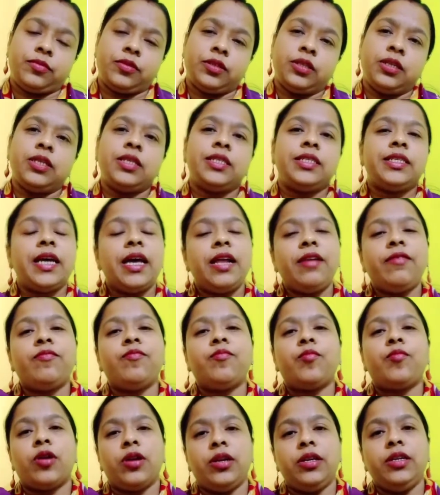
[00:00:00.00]

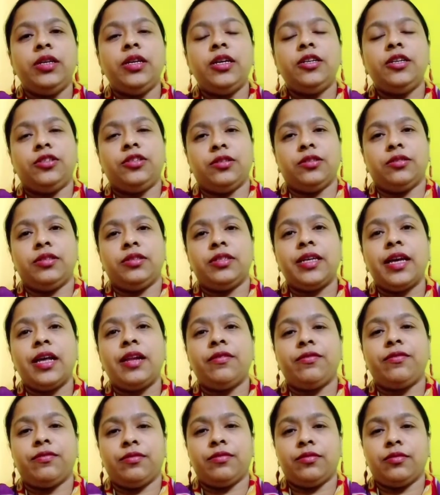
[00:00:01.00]
Self-pollination,
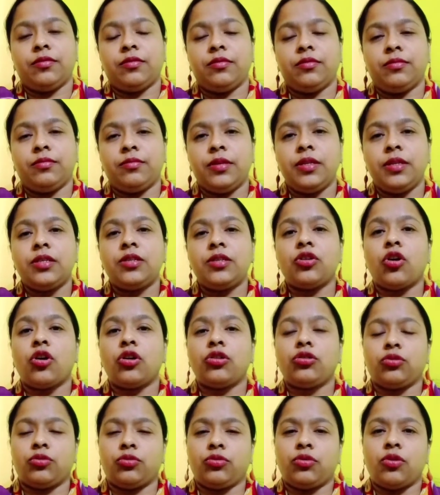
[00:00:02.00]
self means
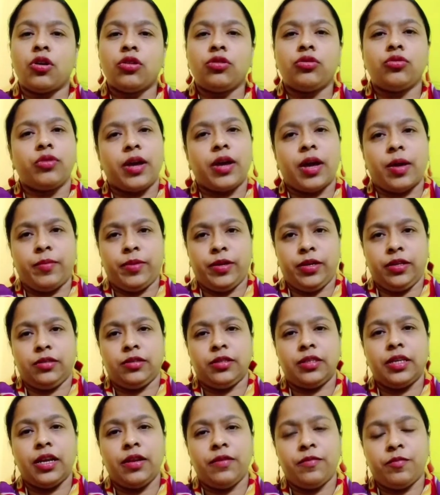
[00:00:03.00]
autogamy.
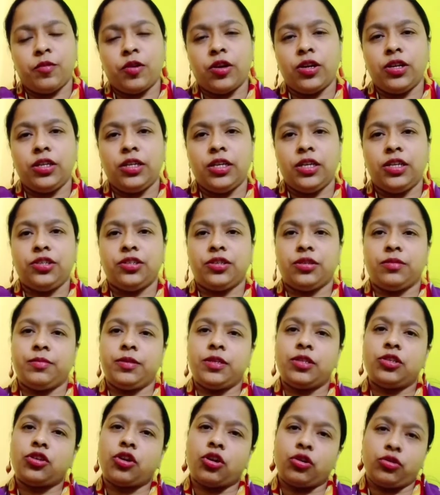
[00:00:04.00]
Self-pollination
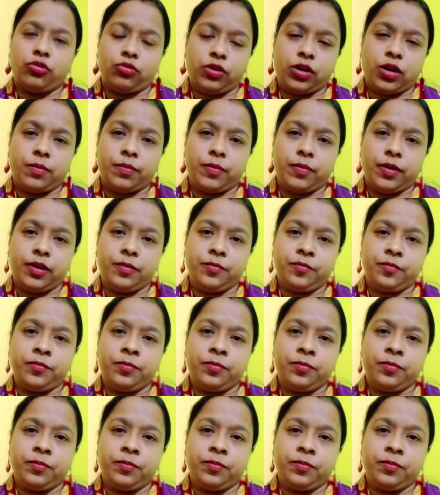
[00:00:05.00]
means autogamy.